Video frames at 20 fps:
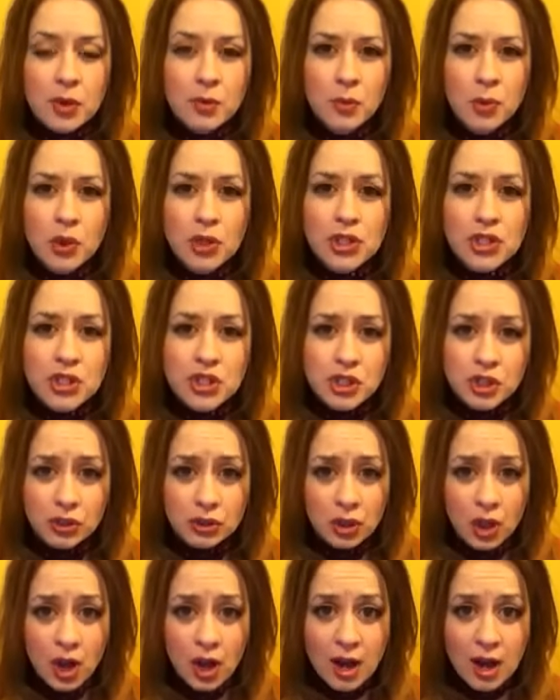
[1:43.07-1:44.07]
moisture
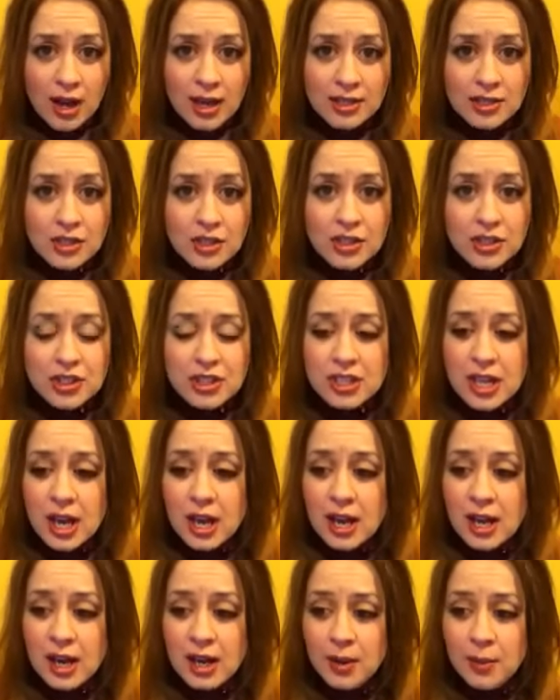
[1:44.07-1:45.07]
loss,
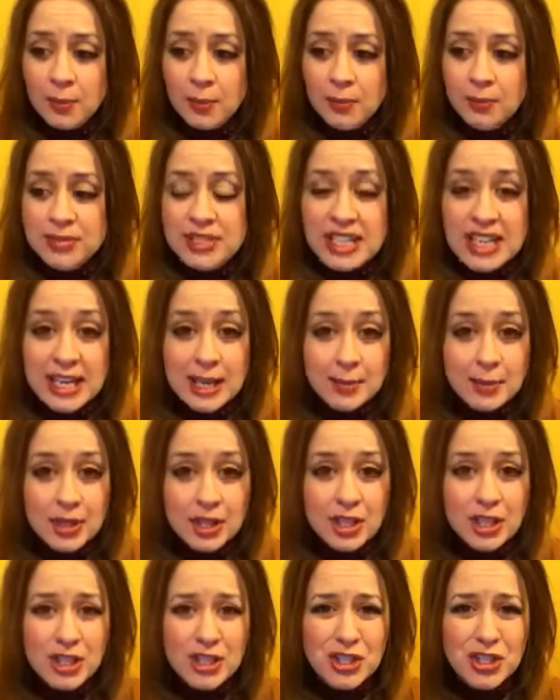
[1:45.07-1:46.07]

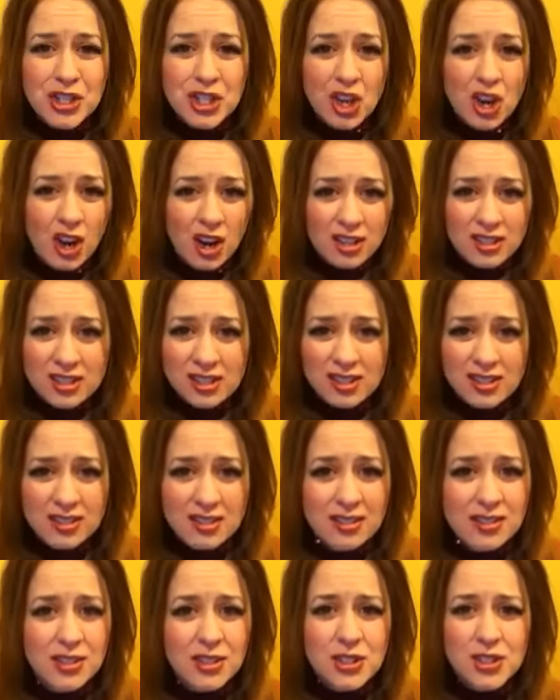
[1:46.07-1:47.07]
damage,
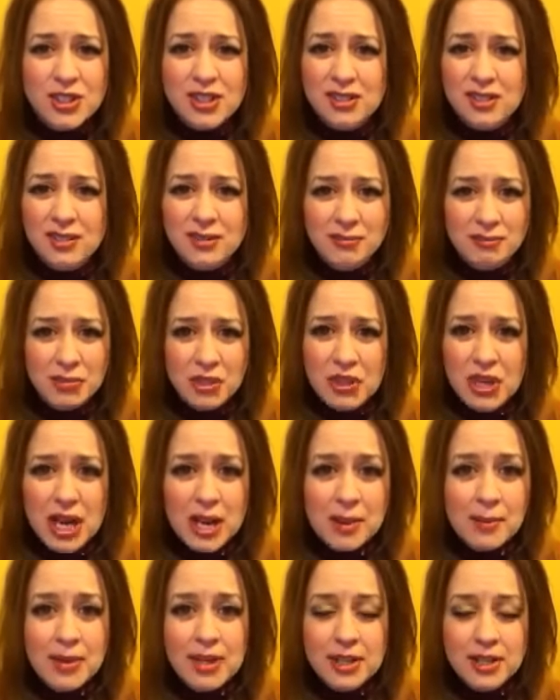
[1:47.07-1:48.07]
toxins, you
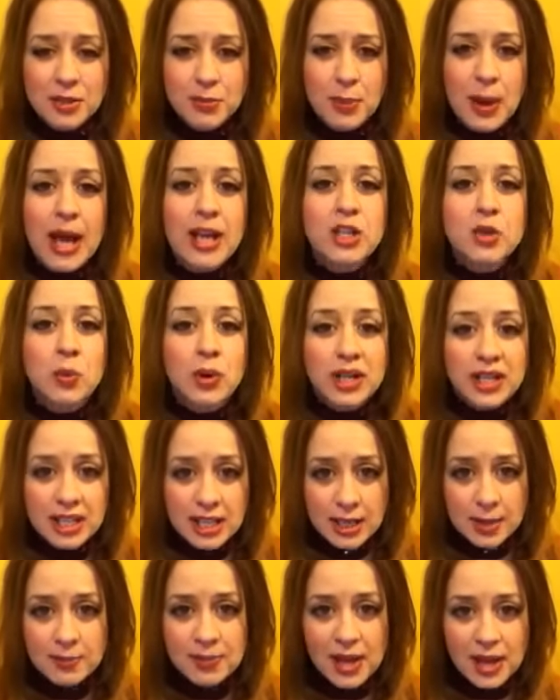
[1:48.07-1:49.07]
name it, it's bad. You want to
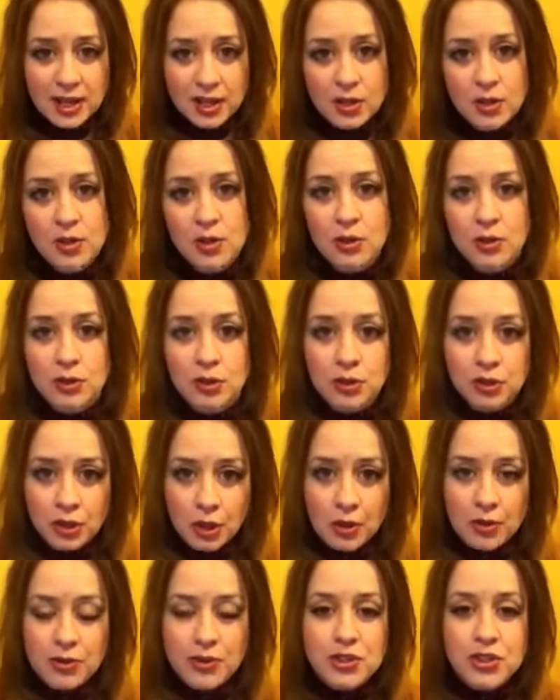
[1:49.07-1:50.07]
keep that cuticle
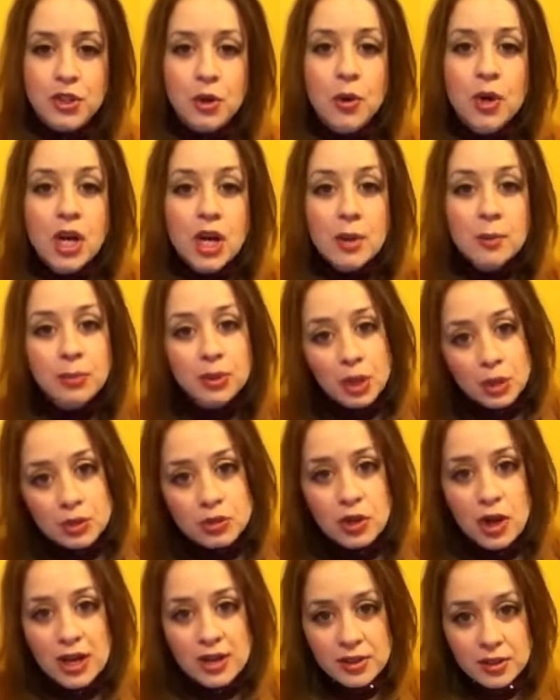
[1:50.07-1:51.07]
closed. So blow
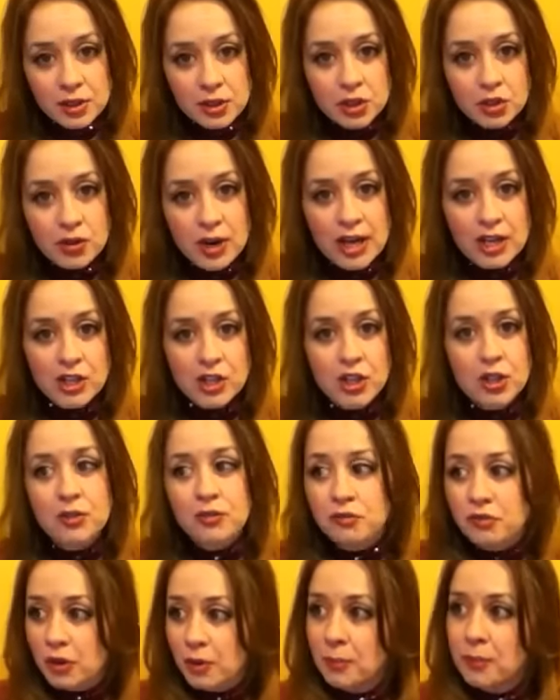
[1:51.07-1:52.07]
dry in the direction
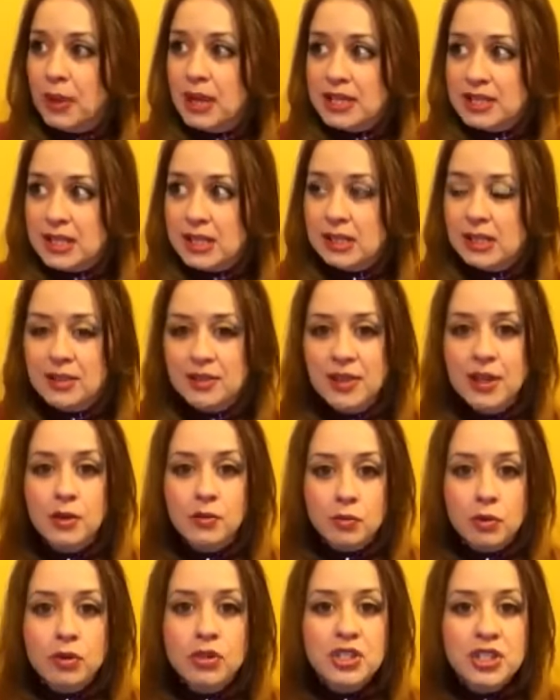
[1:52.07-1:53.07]
from basically think
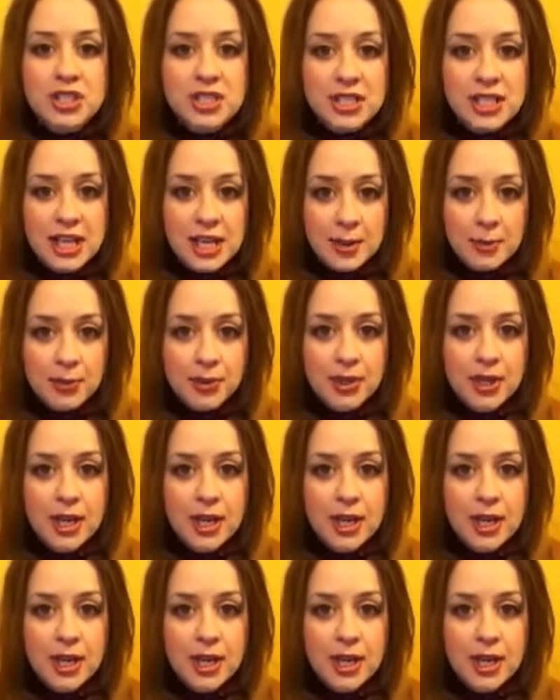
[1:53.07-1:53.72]
root to tip,